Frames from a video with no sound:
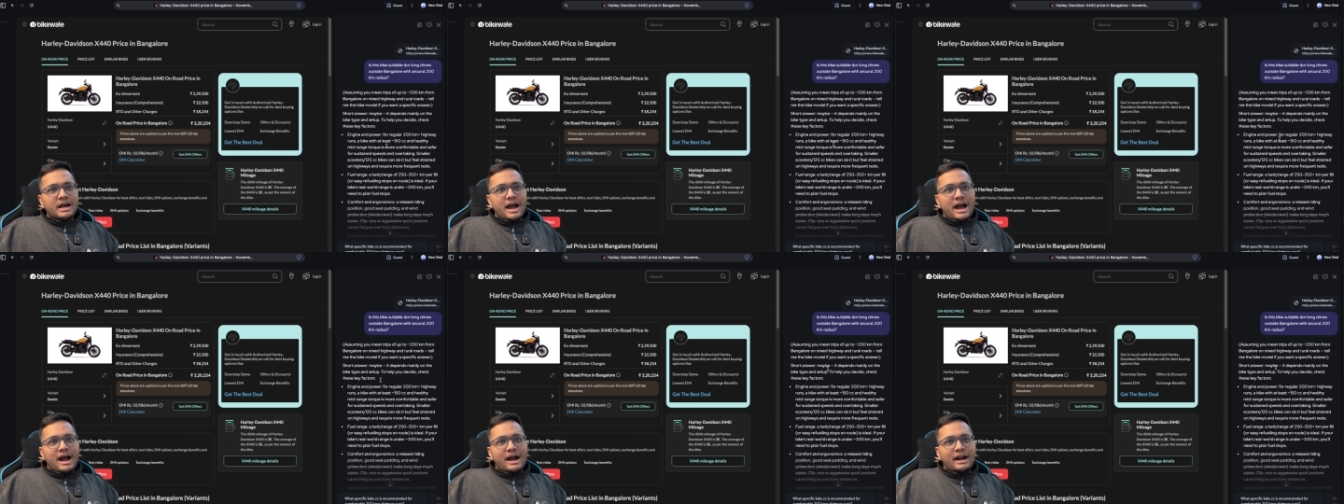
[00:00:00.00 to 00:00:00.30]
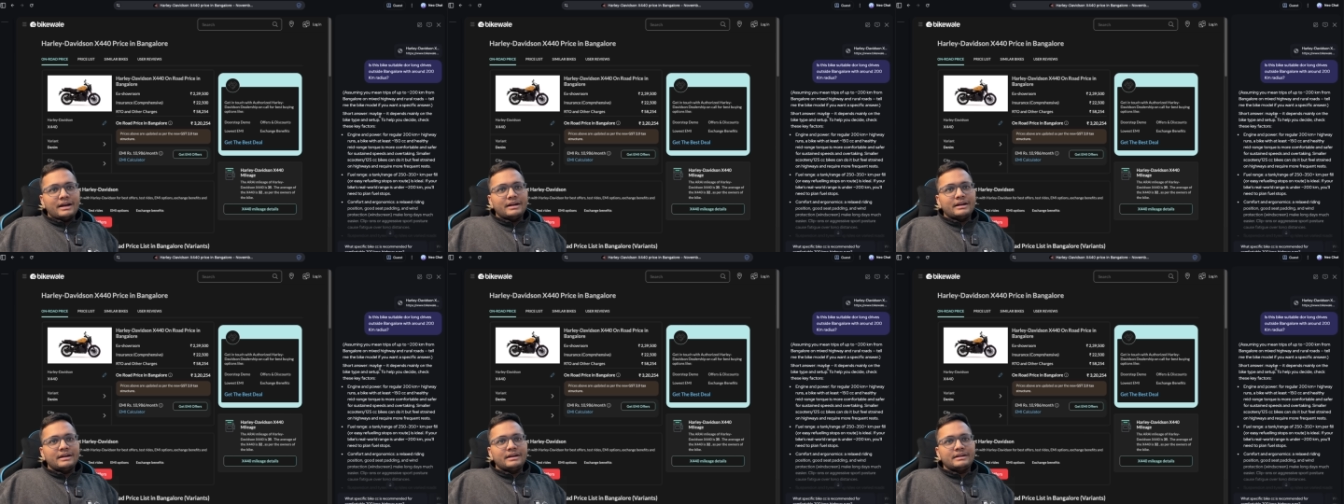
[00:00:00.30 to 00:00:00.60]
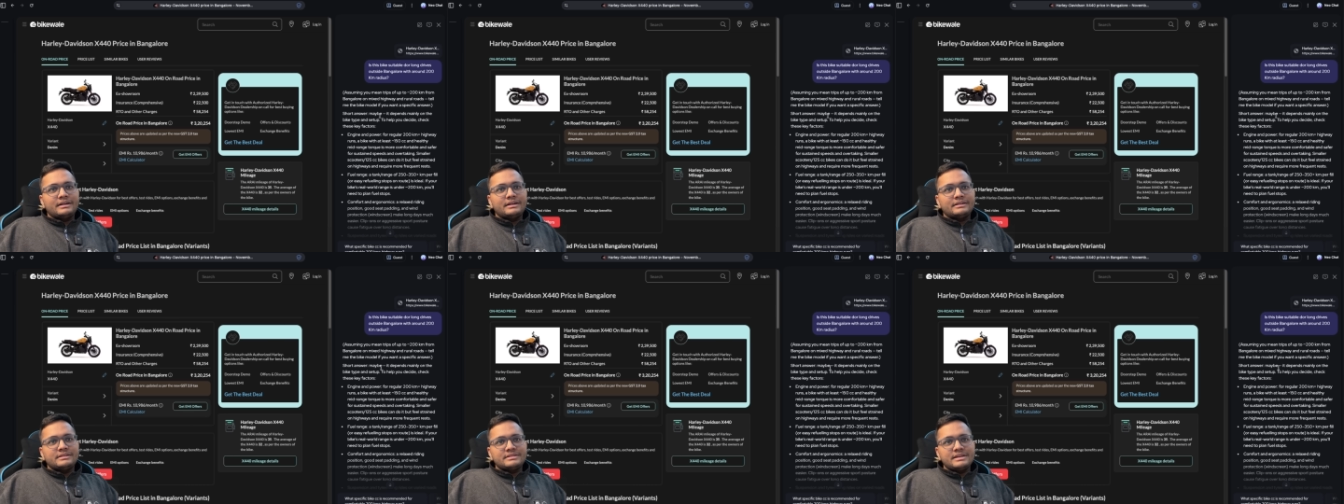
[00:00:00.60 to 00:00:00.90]
and
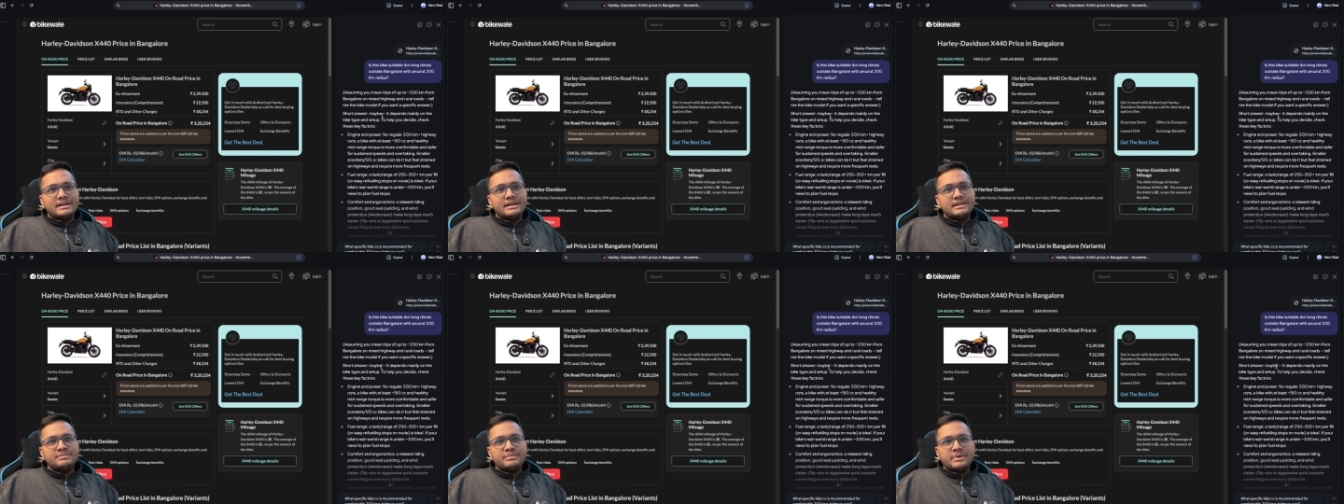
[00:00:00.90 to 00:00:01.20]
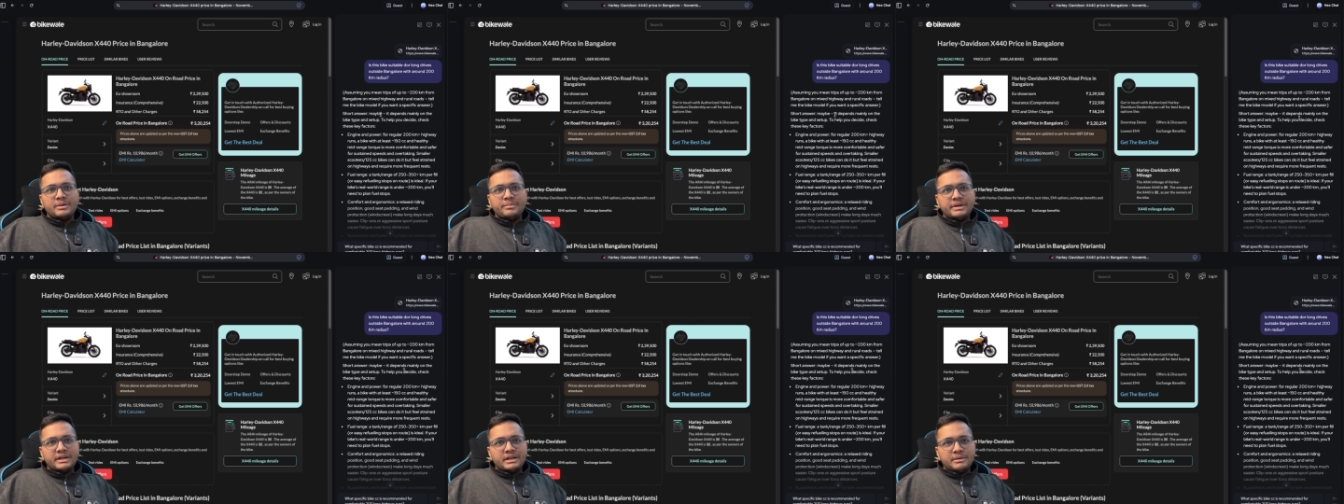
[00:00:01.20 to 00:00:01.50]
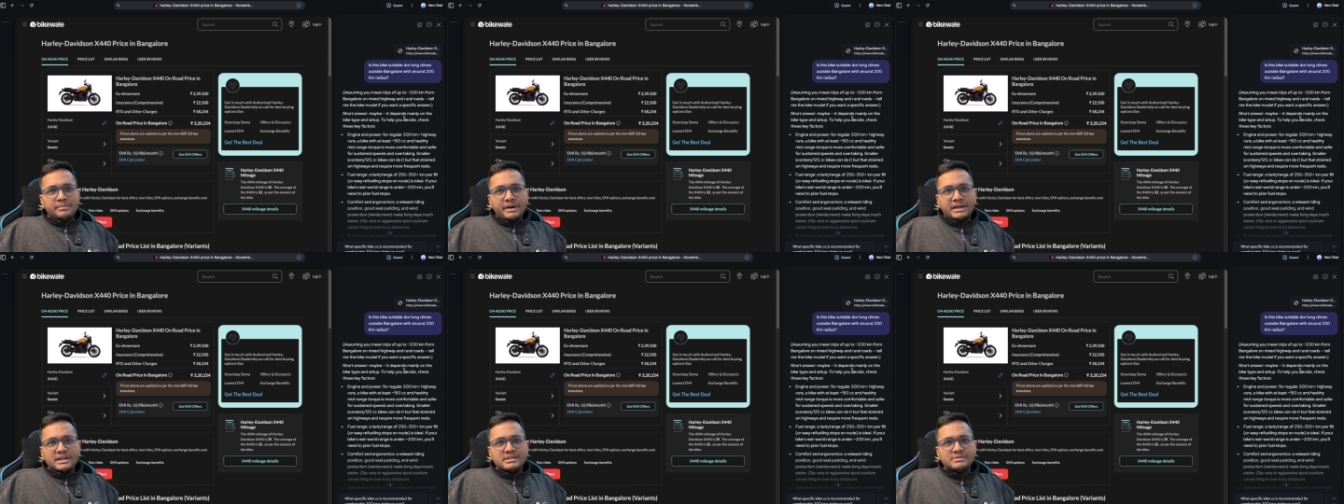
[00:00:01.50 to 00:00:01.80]
it says maybe it
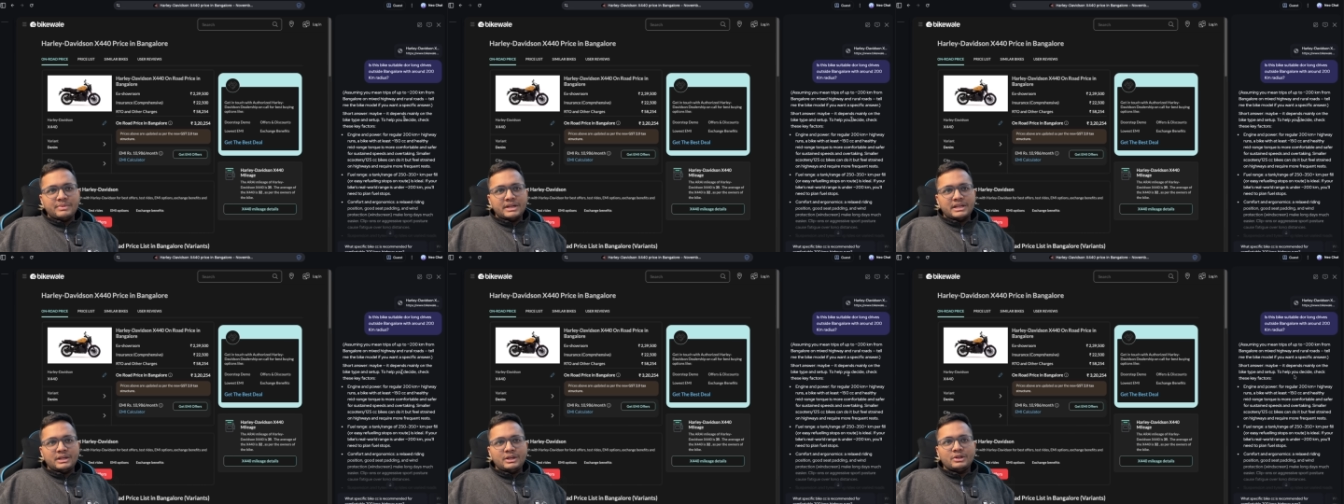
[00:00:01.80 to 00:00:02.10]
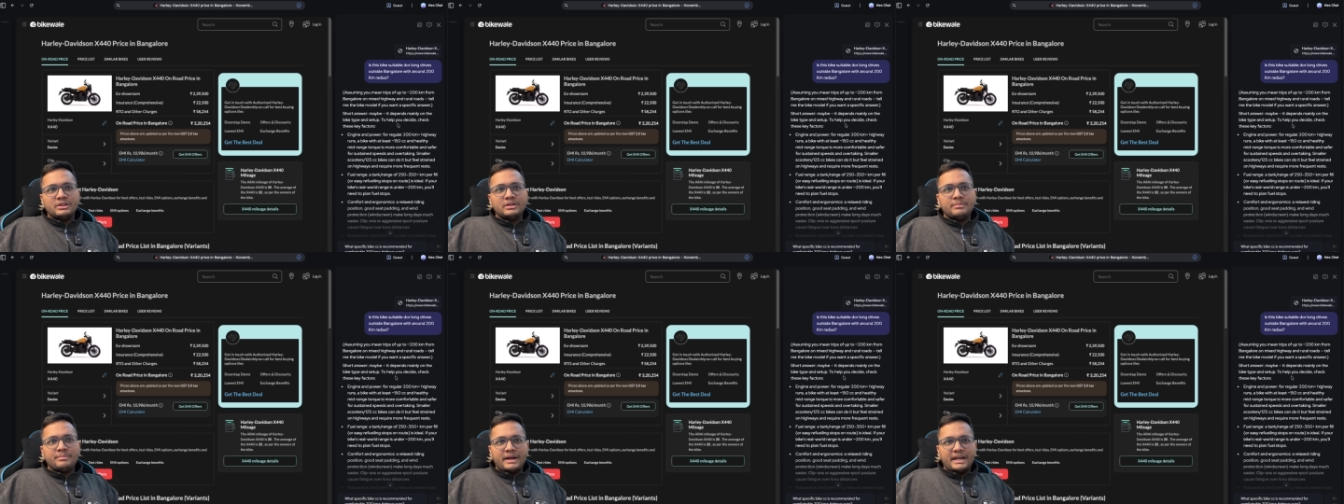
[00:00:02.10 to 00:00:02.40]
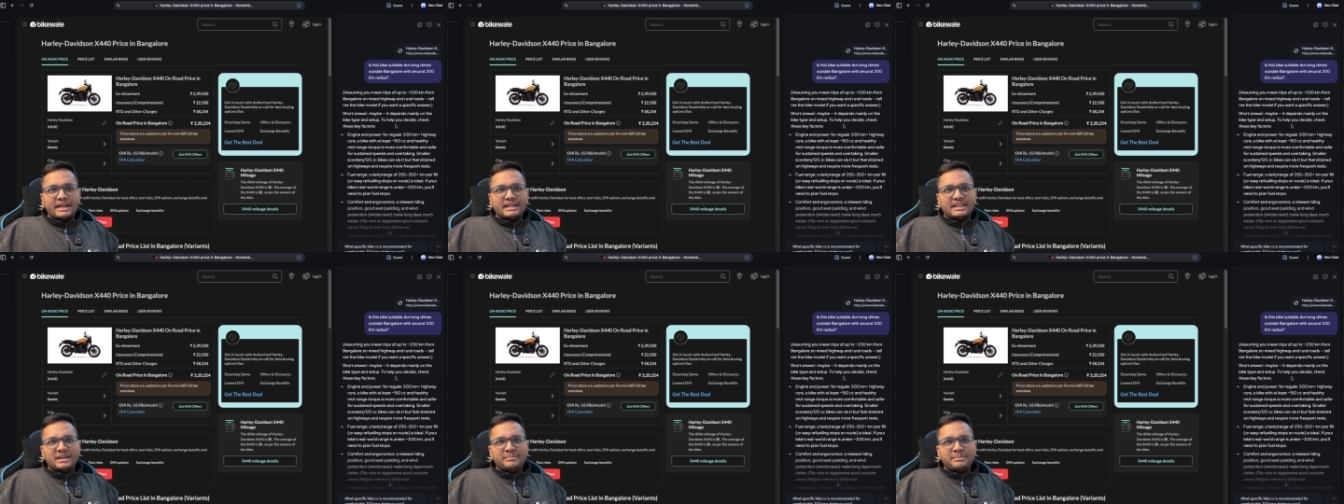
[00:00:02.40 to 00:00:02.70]
depends mainly on the
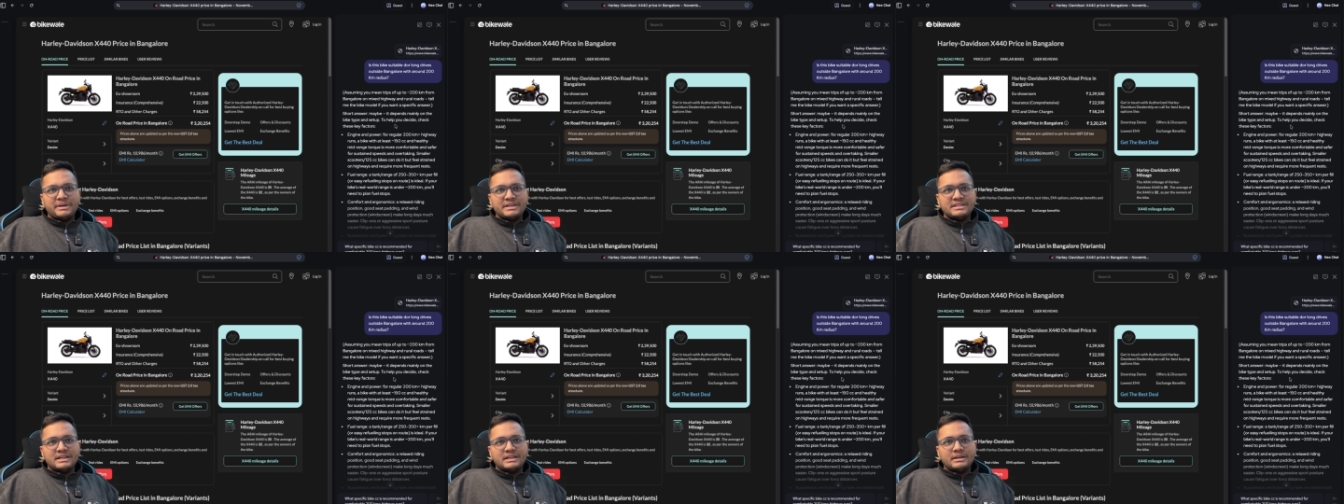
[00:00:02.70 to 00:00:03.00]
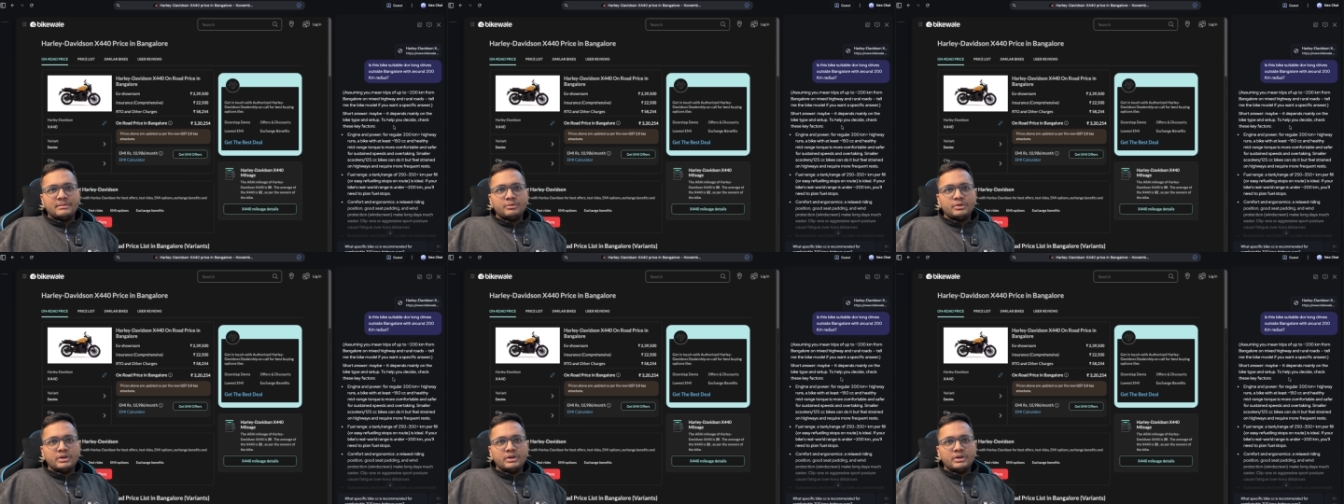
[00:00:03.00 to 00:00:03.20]
bike type and setup.